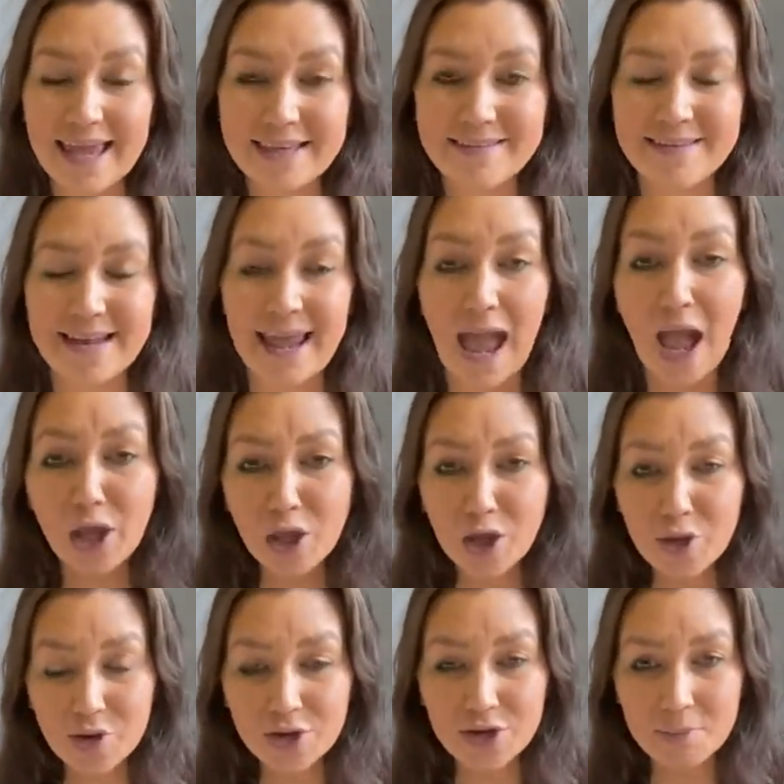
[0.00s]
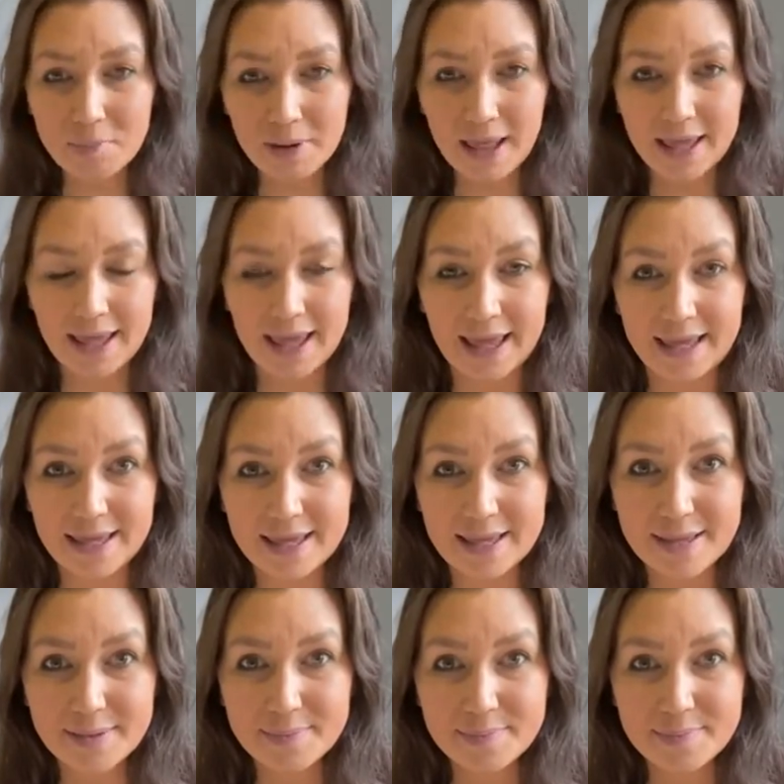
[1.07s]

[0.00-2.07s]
isn't it? Are you good at playing?